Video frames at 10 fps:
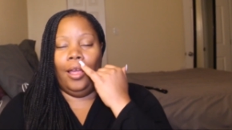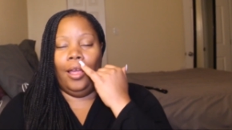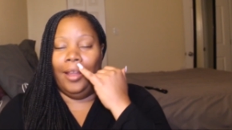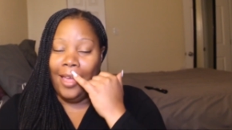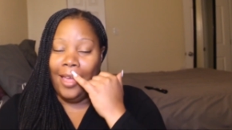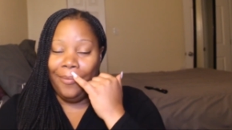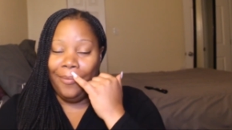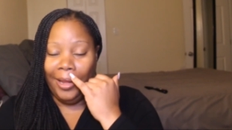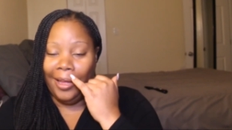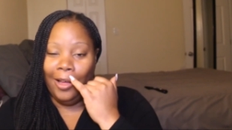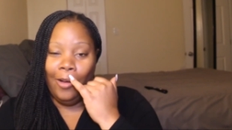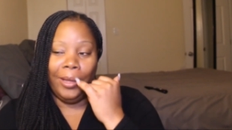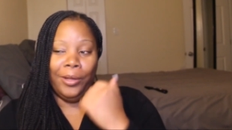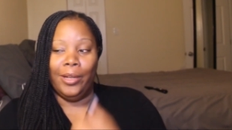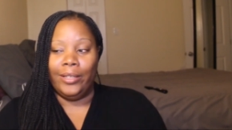and everywhere. Oh my
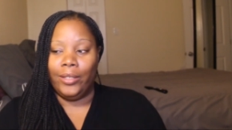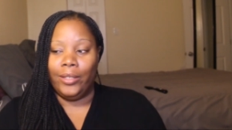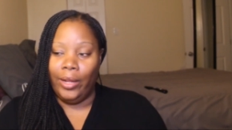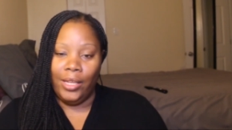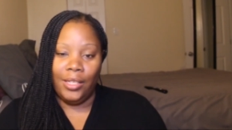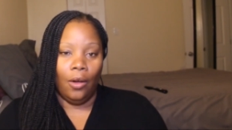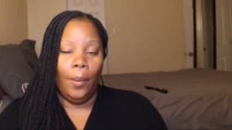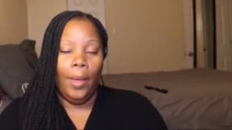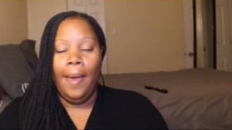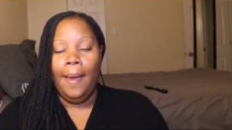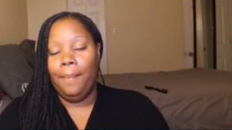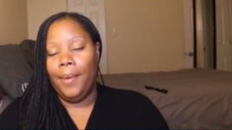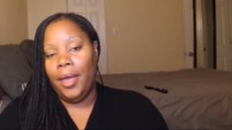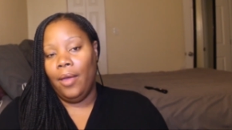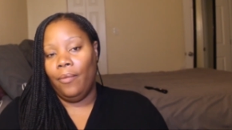goodness. Okay, so
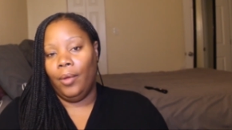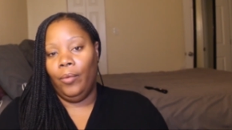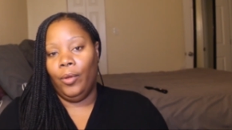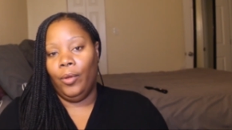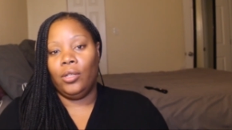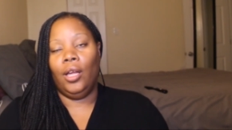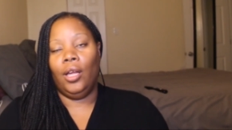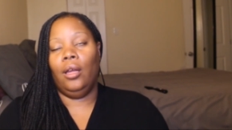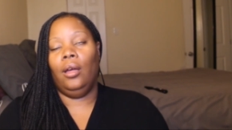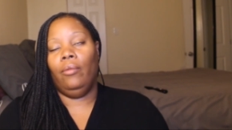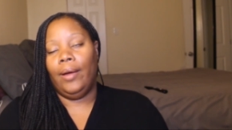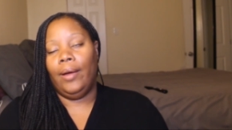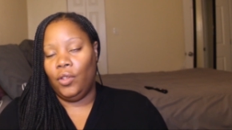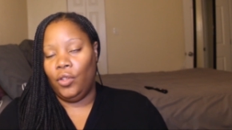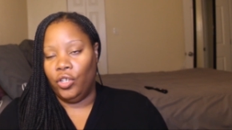Mae eventually
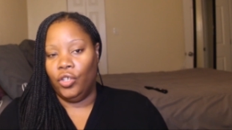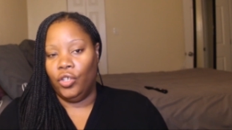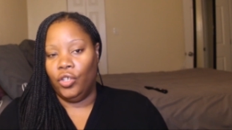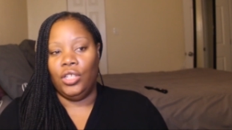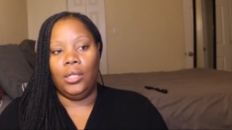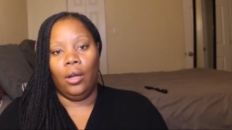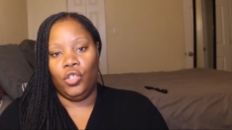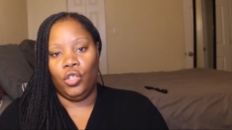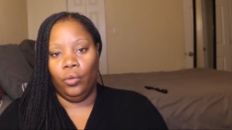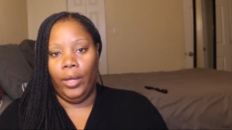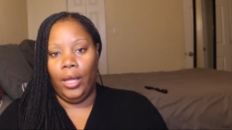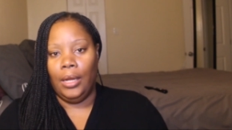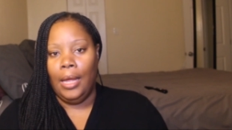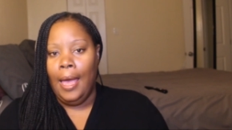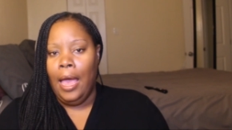arrives at the church and she's talking to
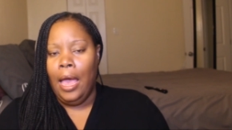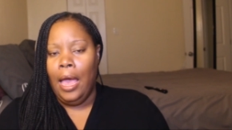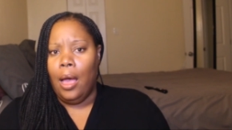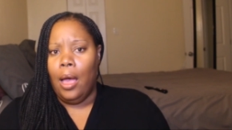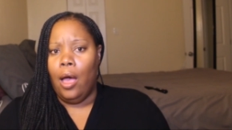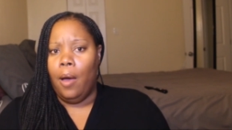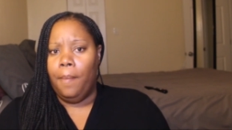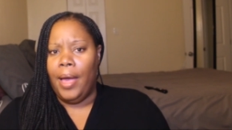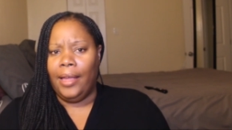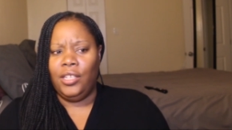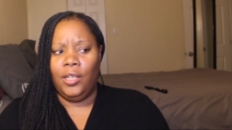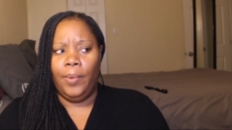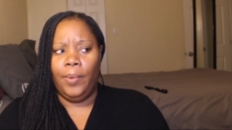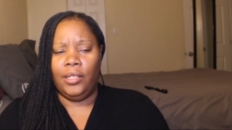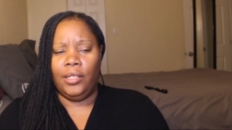Karine. I guess he
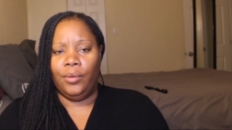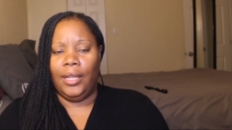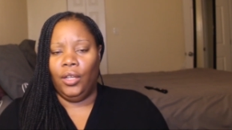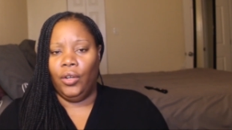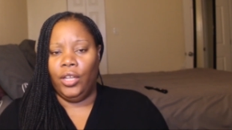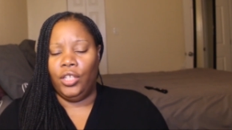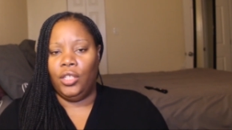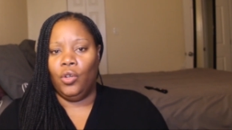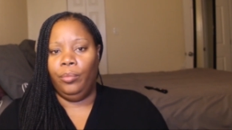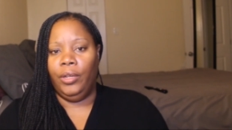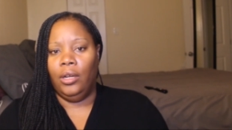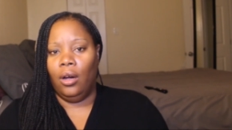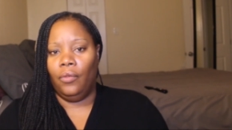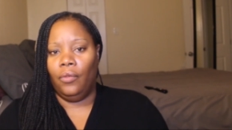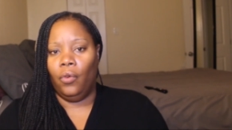basically was telling her that she's going to be
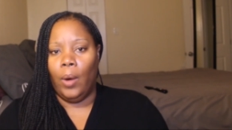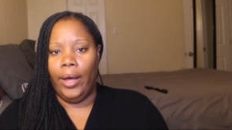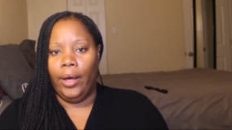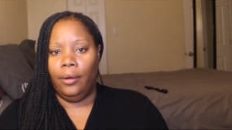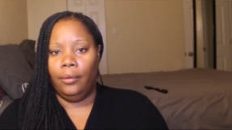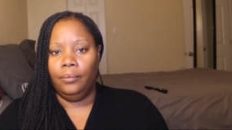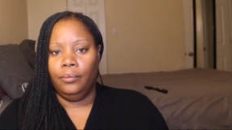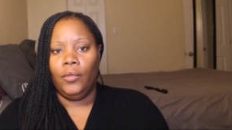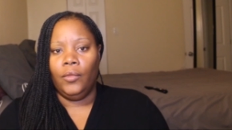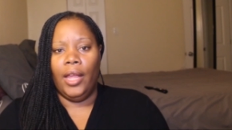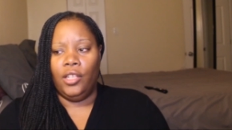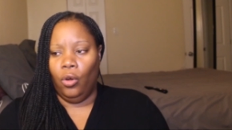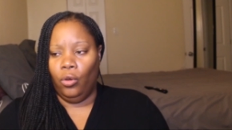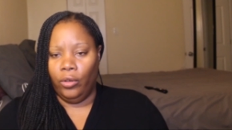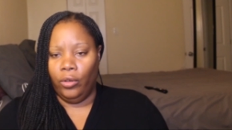gone for a while and
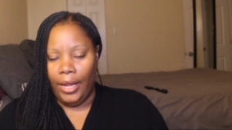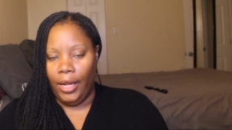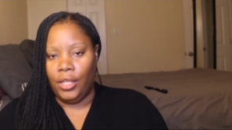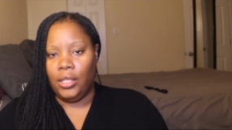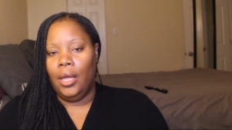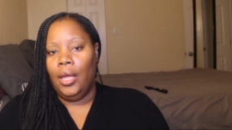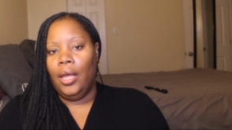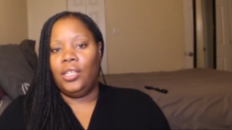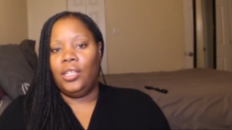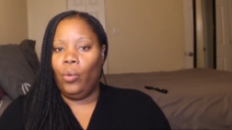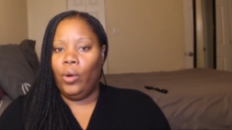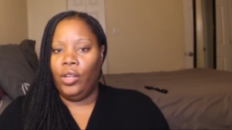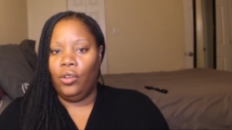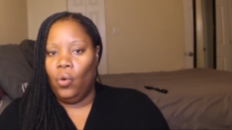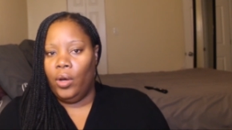told her the dates. He said, well, where are
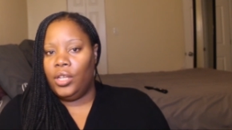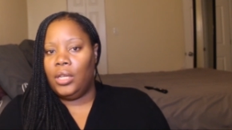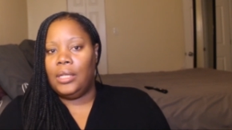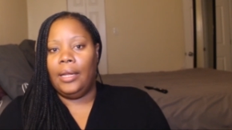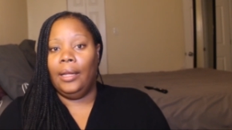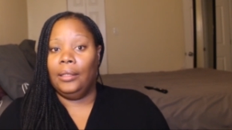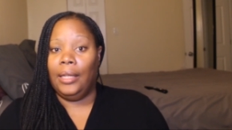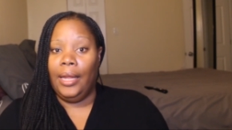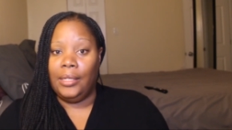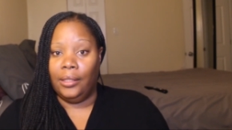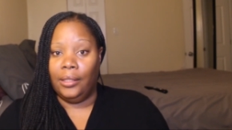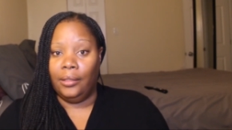you going? She said, Atlanta.